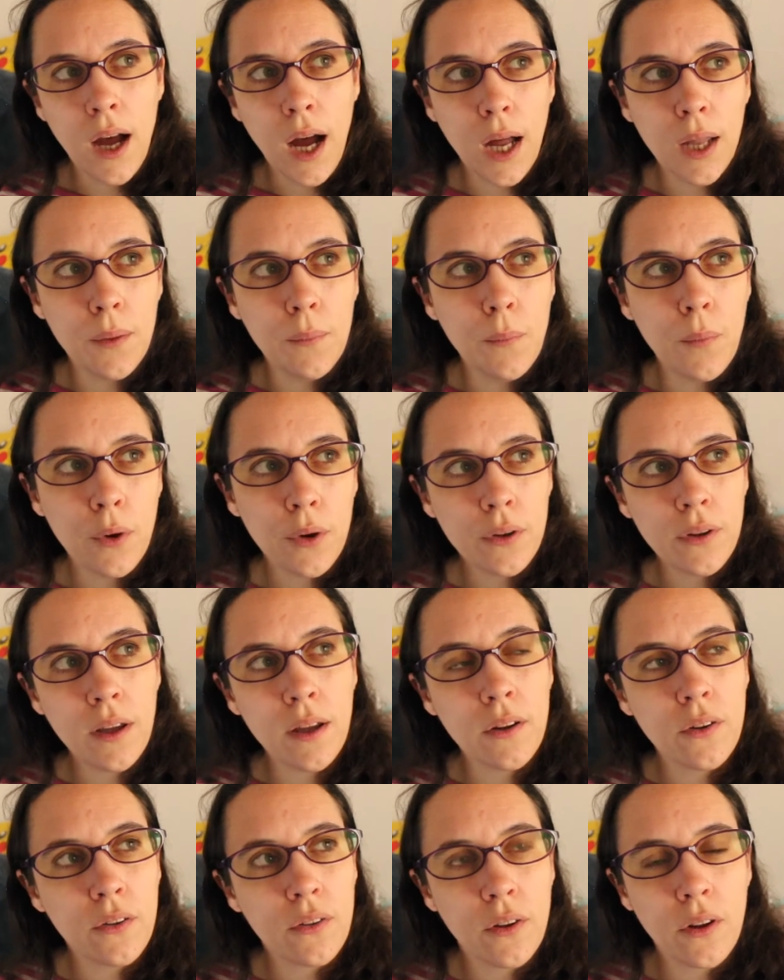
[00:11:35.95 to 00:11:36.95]
And Monday
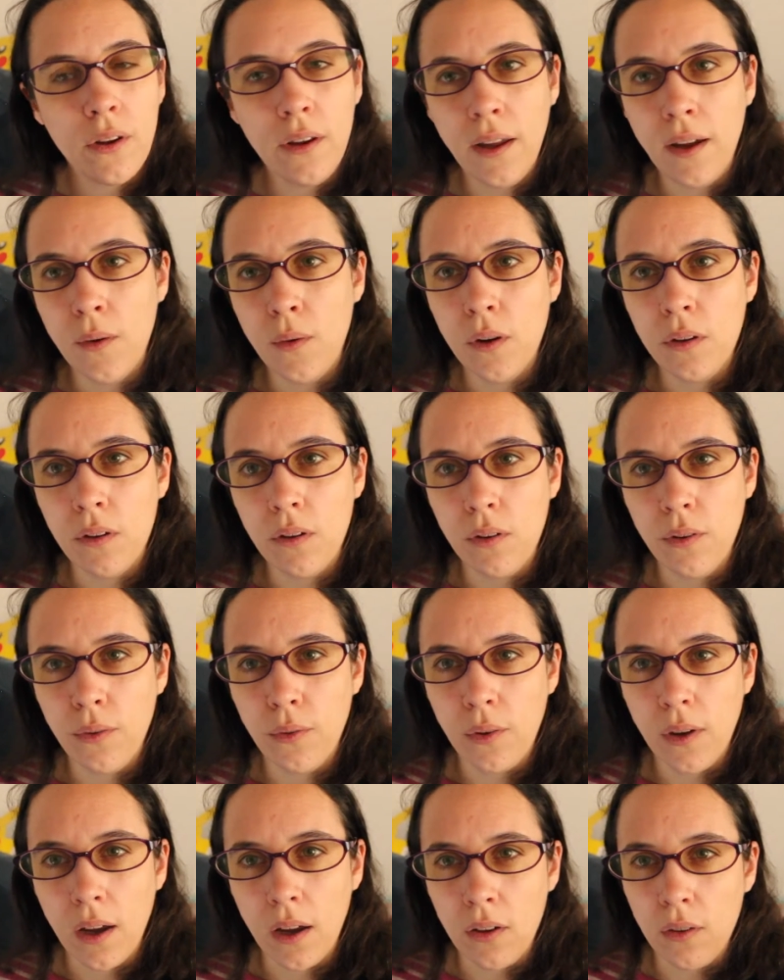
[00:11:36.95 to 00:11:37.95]
and Sunday I was
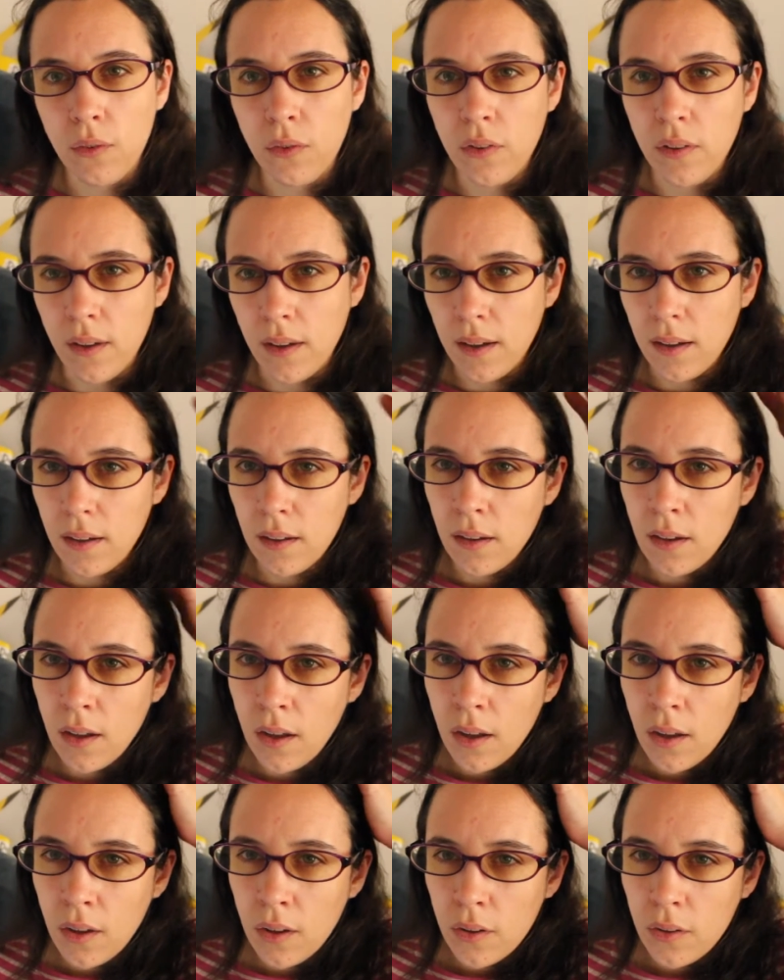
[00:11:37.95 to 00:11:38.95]
also kind of sick.
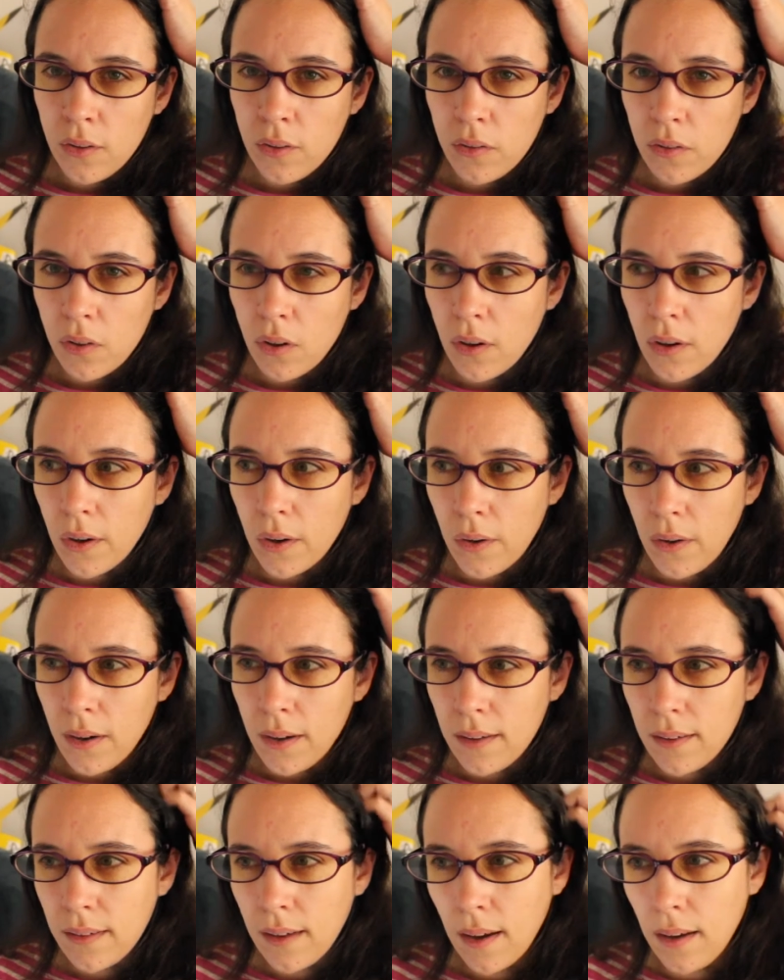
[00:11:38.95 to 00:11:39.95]
So
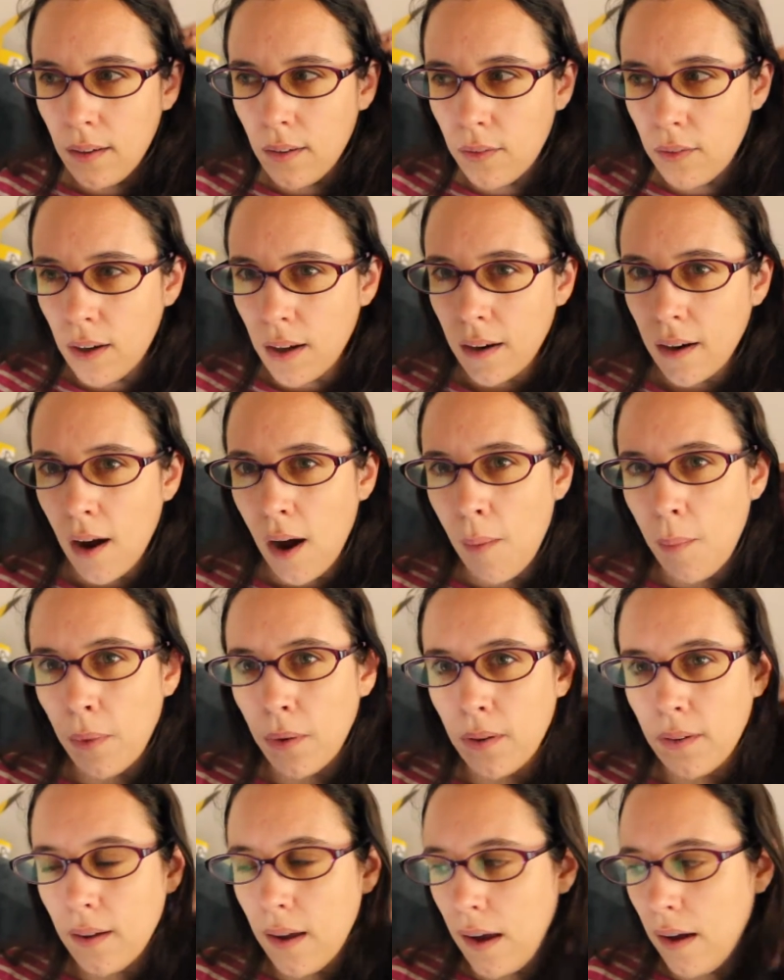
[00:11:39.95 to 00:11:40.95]
it's kind of like up
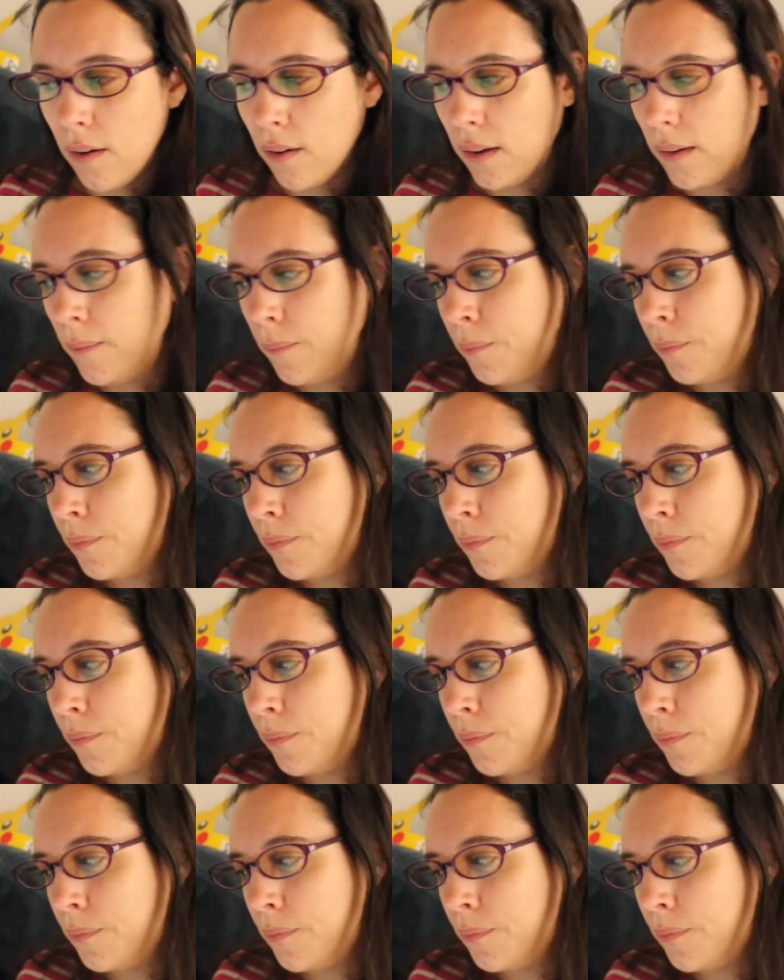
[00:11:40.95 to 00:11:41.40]
and down.